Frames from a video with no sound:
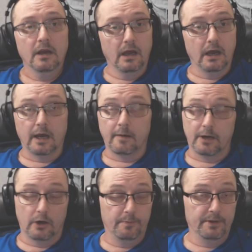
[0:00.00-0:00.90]
Um, I
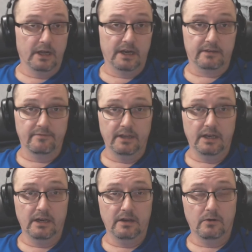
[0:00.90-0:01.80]
hope you liked the
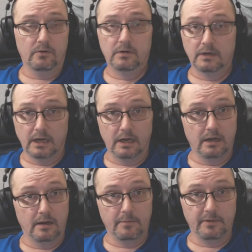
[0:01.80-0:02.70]
video.
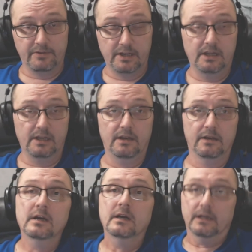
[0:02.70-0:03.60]
Um, if you did,
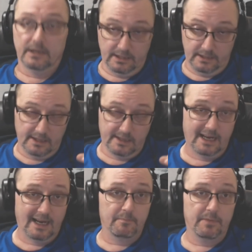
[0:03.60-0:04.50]
hit that
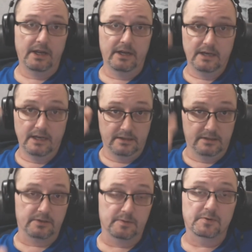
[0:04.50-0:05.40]
like button, hit
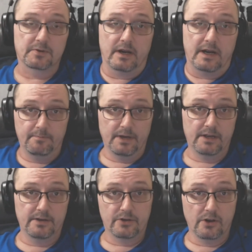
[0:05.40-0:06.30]
the subscribe
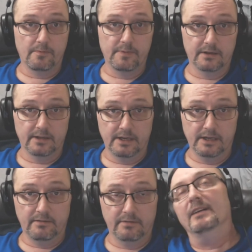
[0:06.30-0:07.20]
button, show me your
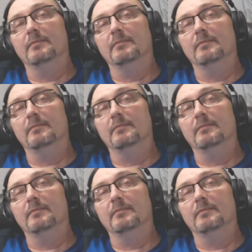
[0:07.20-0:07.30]
love.